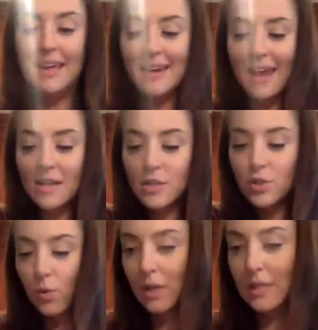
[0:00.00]
Next,
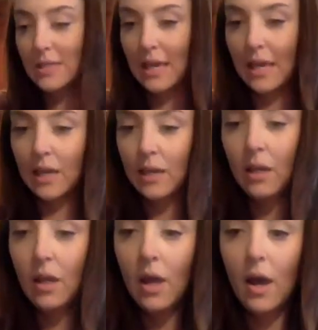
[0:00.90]
you want to take
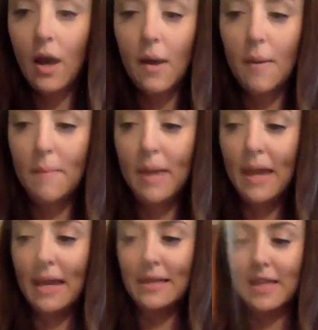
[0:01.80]

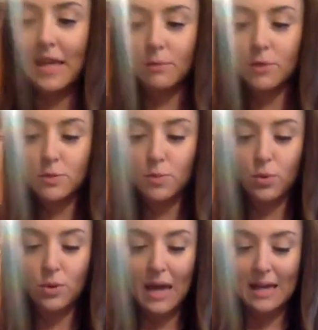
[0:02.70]
a
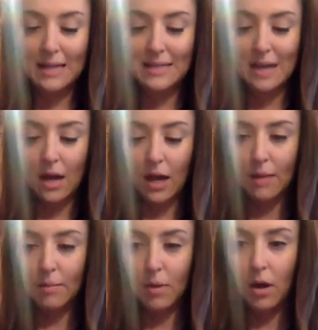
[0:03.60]
tablespoon at a
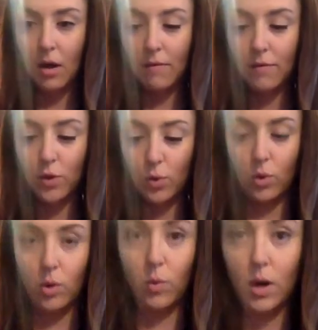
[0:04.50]
time of
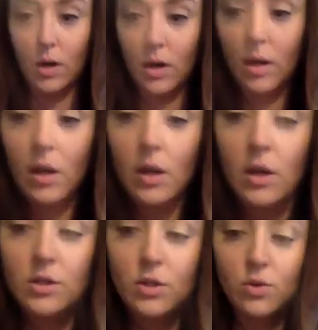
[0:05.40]
your water.
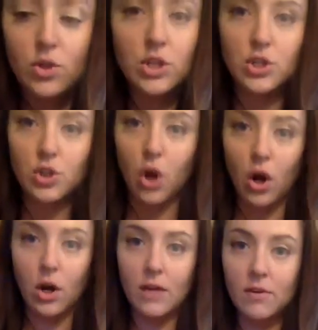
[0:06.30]
So just
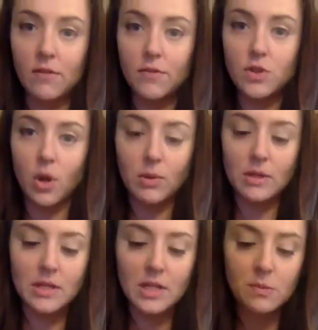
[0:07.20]
start, even if you start with
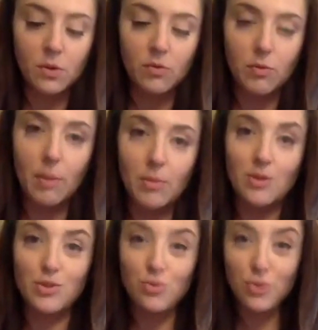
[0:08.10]
a teaspoon, remember
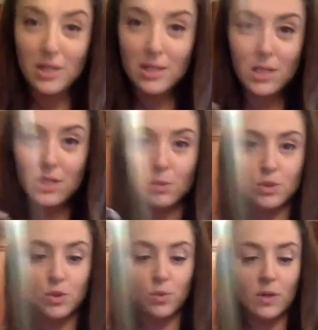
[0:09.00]
there's 3
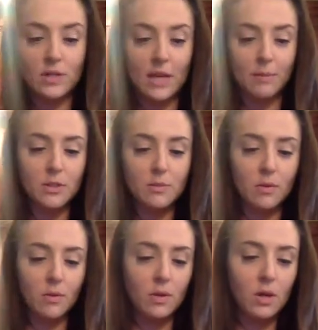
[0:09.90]
teaspoons, so 1
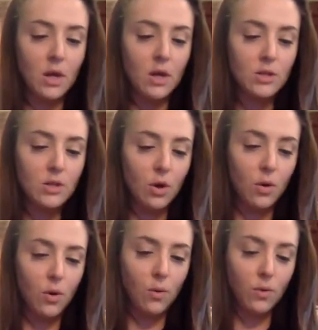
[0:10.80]
tablespoon.
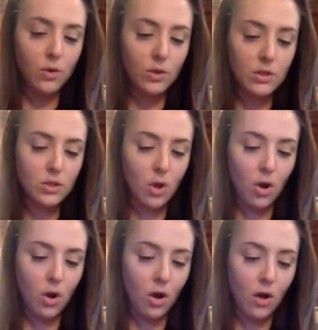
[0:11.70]
So you can start
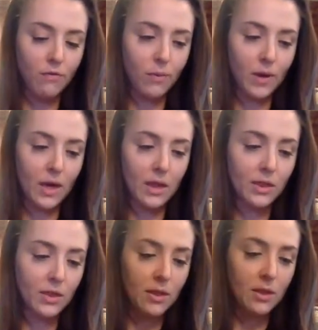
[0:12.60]
off with,
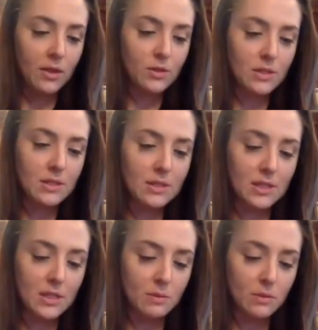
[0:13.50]
so this is a
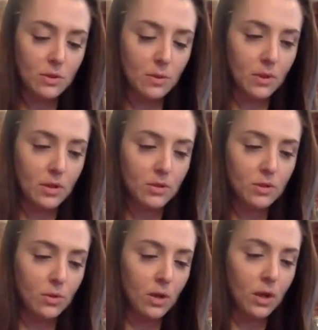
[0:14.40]
teaspoon, so I'm going to
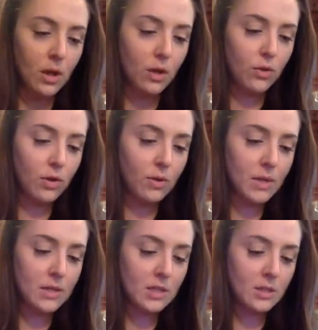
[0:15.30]
do 3 of
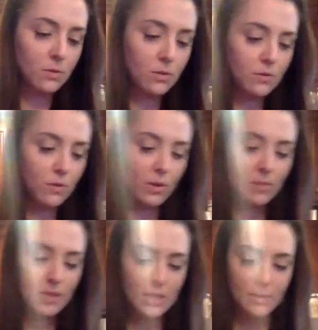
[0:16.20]
my teaspoons for 1 of
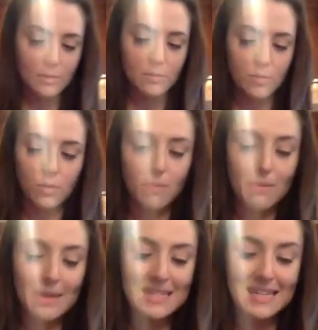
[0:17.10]
my tablespoons.
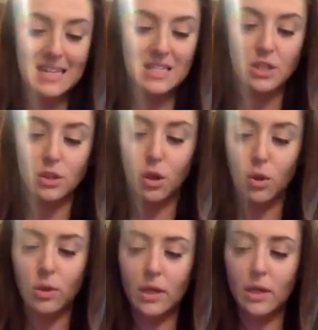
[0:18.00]
Mix it in
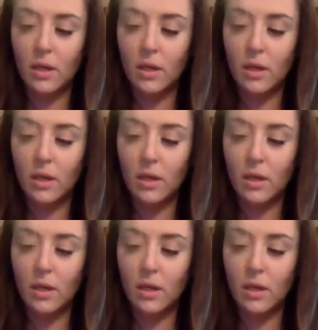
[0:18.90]
slowly.